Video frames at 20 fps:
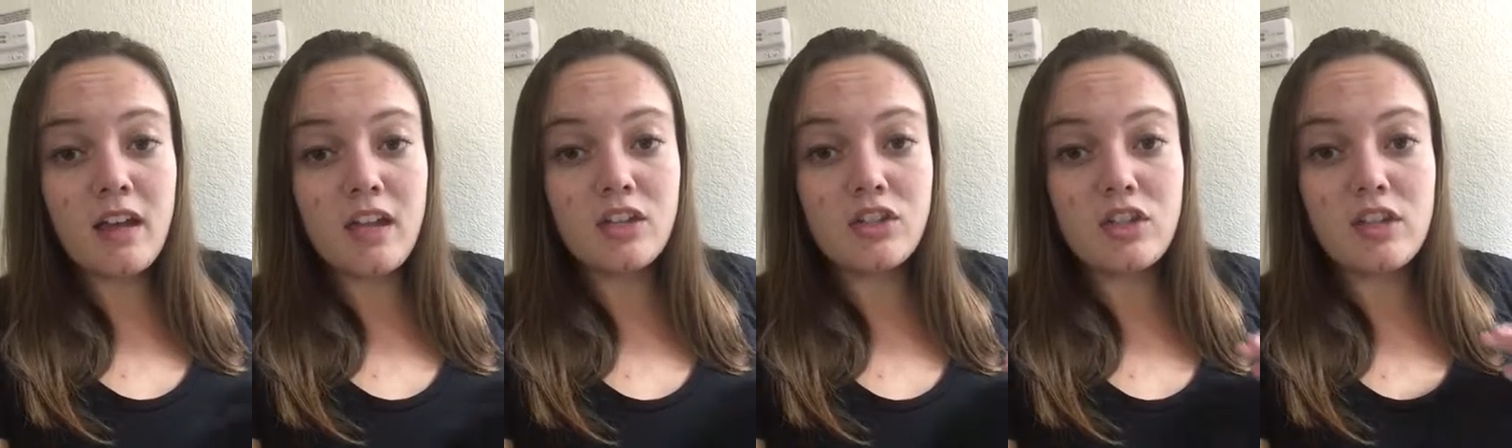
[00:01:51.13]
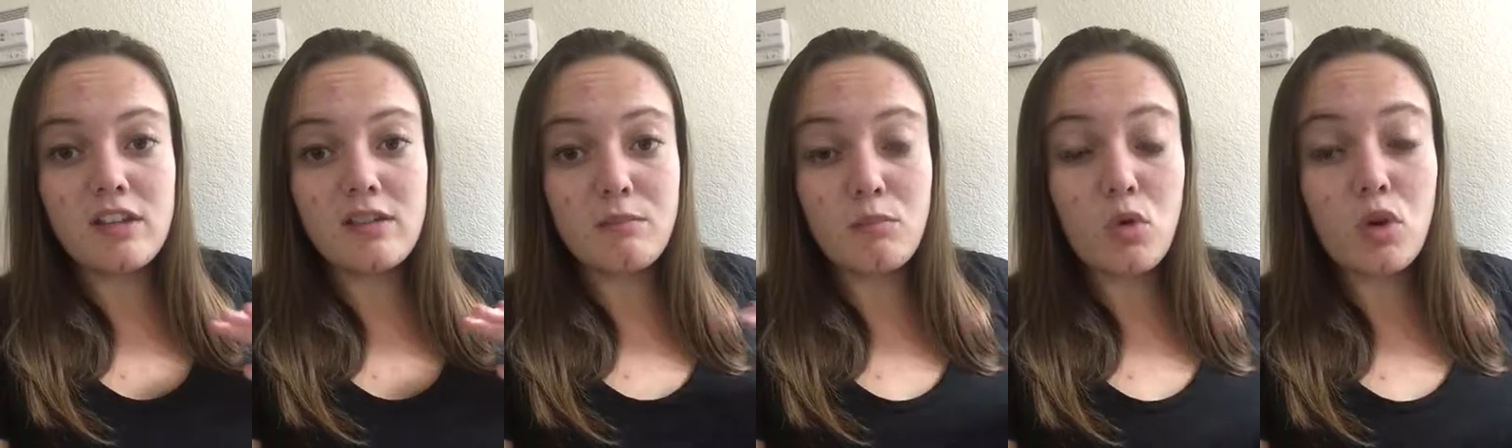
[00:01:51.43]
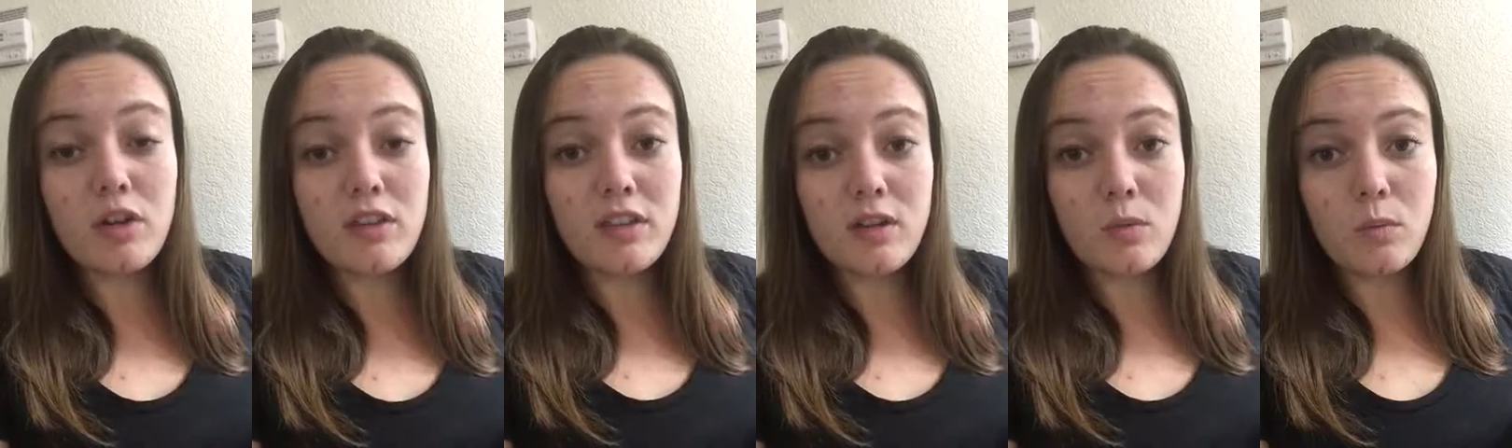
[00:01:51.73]
and she's
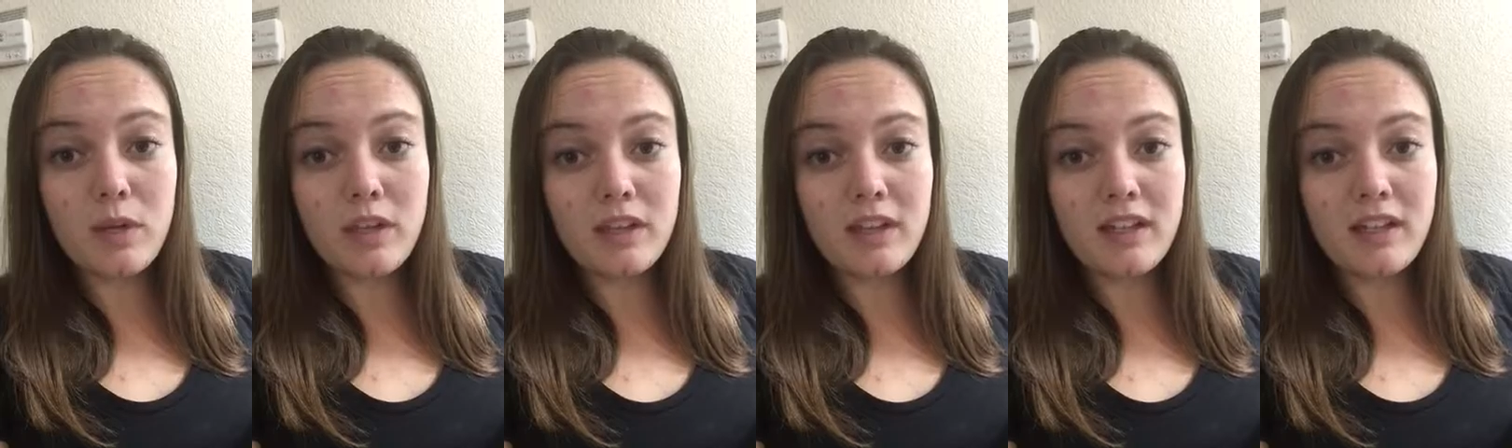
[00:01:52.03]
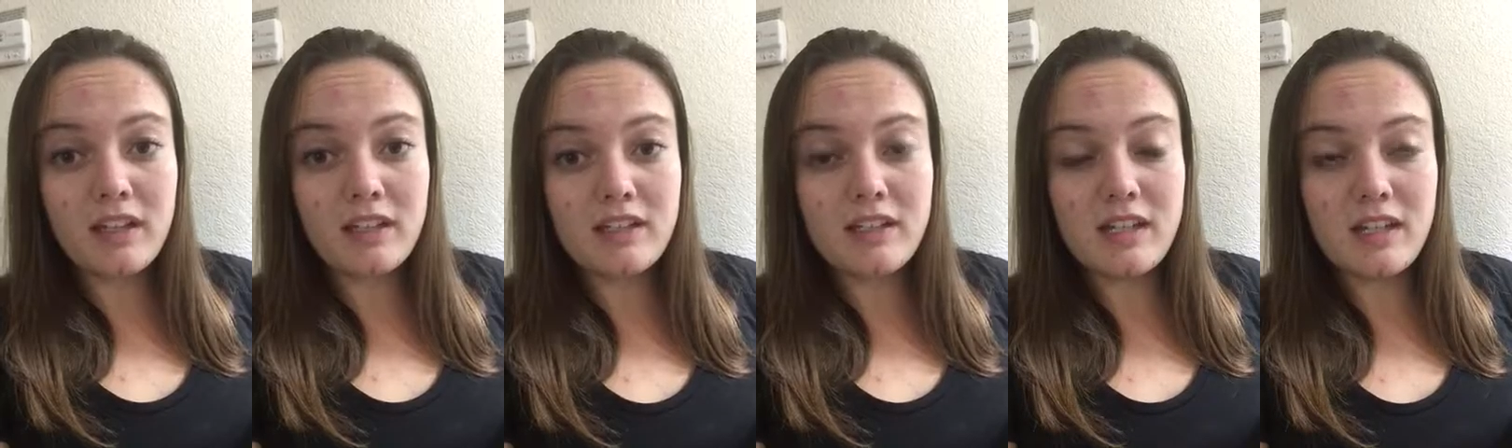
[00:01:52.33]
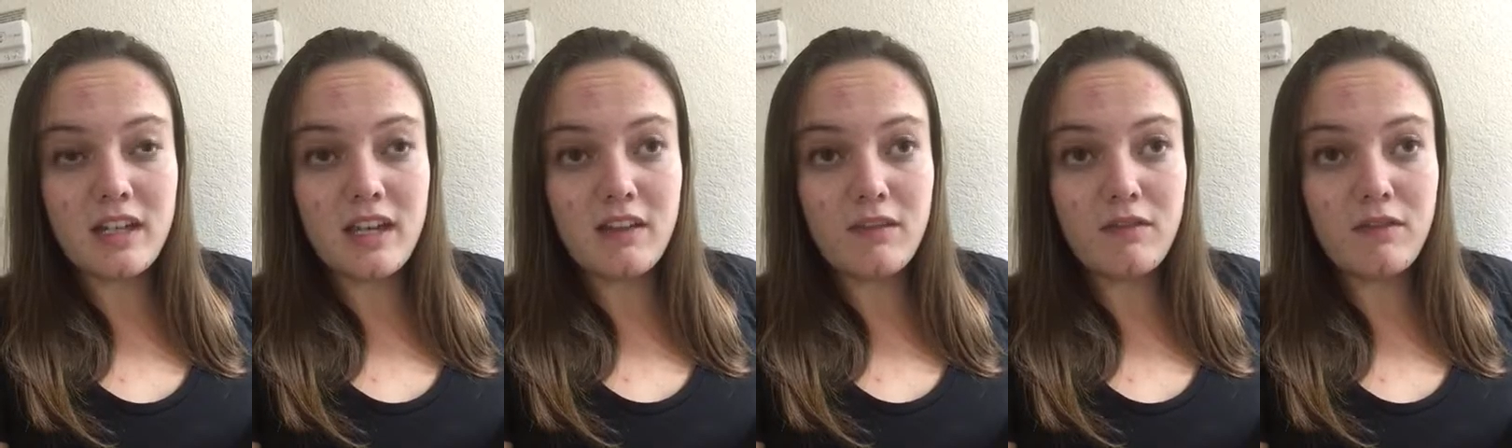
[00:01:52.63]
more than willing
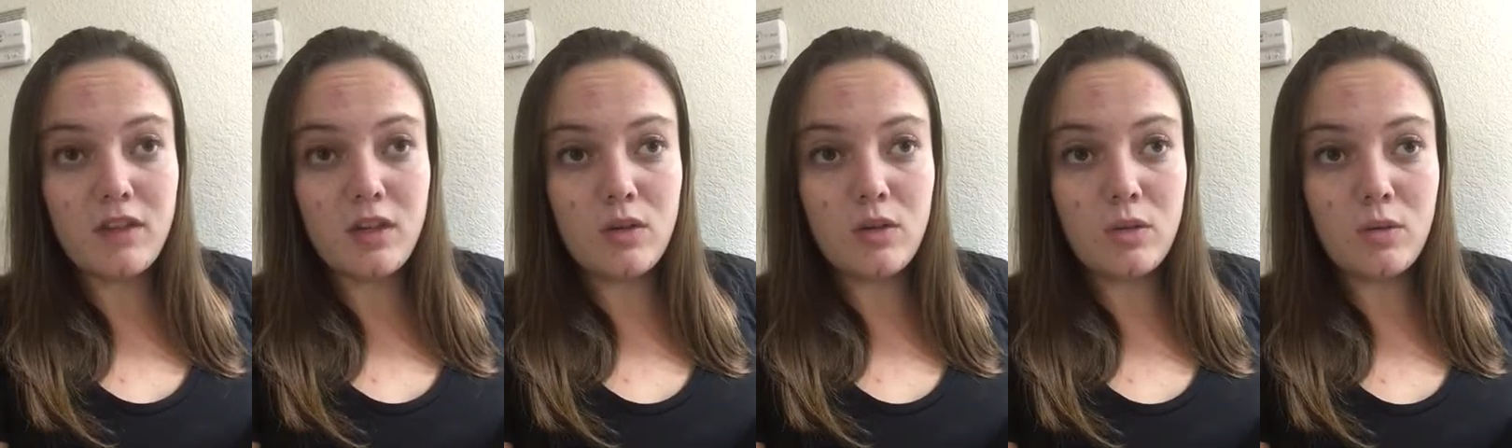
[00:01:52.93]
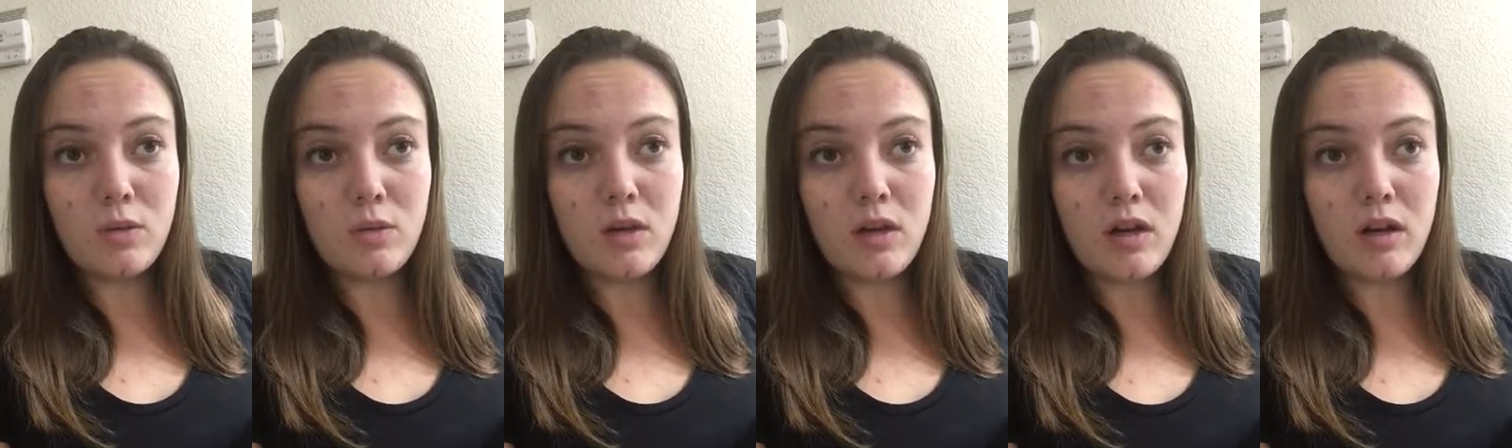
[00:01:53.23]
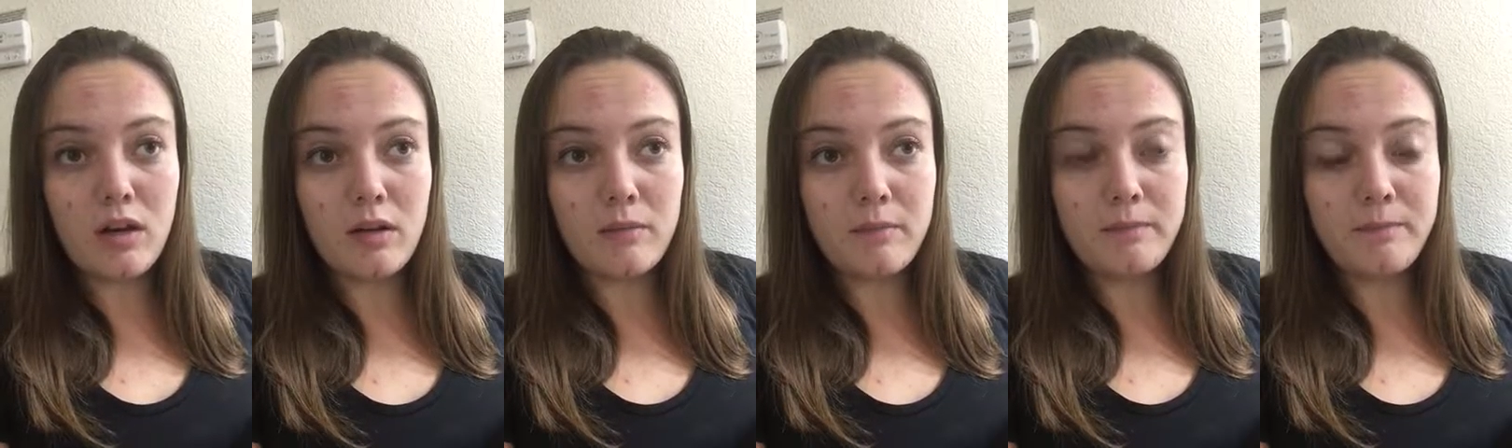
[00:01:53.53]
to give you
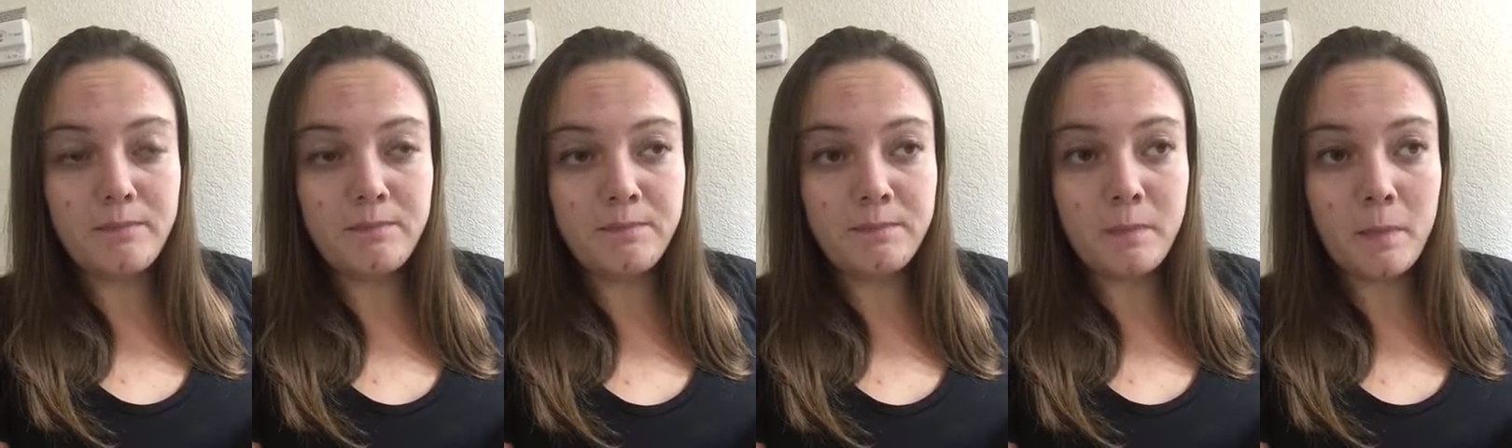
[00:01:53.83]
um,